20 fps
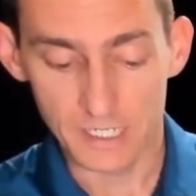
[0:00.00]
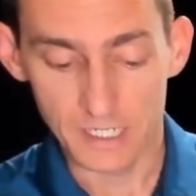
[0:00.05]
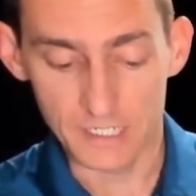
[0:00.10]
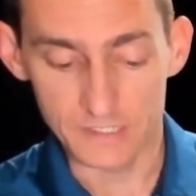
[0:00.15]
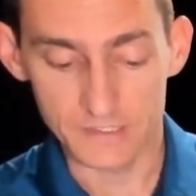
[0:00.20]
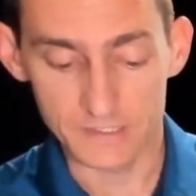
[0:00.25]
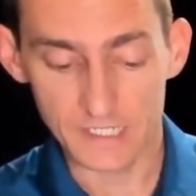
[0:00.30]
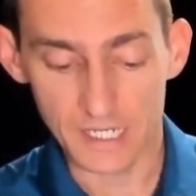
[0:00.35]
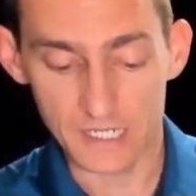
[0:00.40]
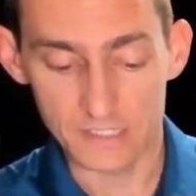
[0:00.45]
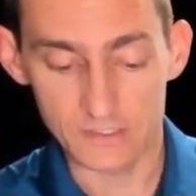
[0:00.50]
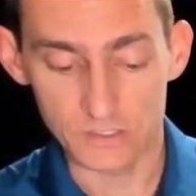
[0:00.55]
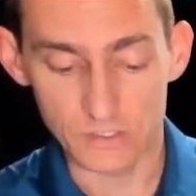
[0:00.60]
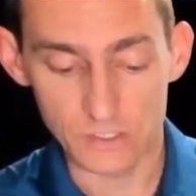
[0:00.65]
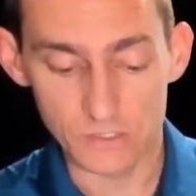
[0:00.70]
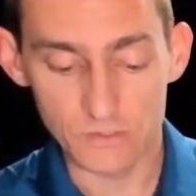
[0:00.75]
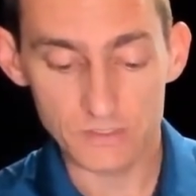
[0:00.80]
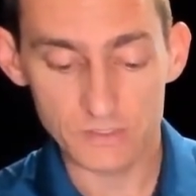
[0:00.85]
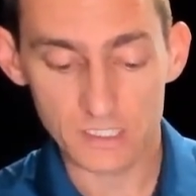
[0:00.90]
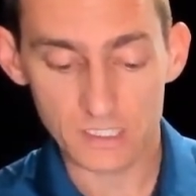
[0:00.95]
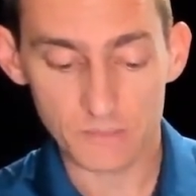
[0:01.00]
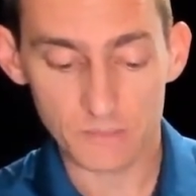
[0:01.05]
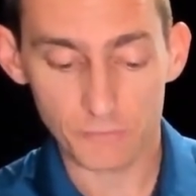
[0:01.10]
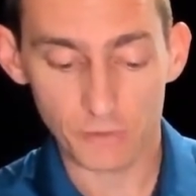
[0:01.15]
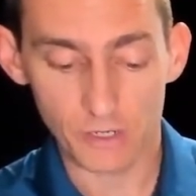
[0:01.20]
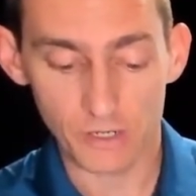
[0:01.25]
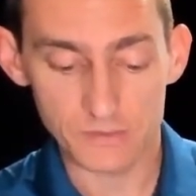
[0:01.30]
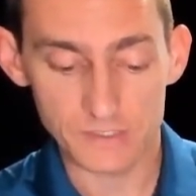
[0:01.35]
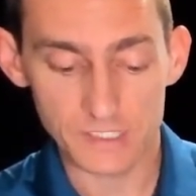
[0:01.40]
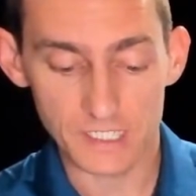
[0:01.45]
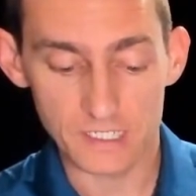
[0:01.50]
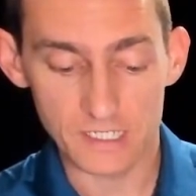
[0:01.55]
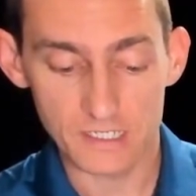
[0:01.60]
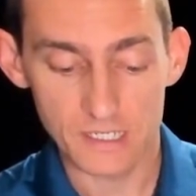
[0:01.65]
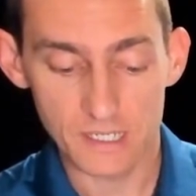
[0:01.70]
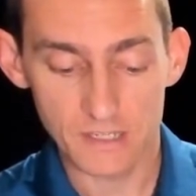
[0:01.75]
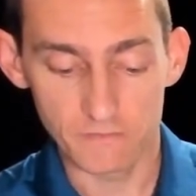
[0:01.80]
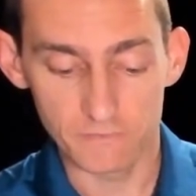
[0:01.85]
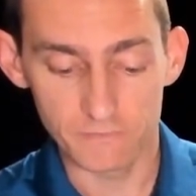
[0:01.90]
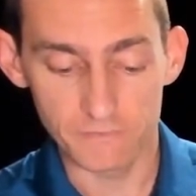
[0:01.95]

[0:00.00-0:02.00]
it says using the PROTEE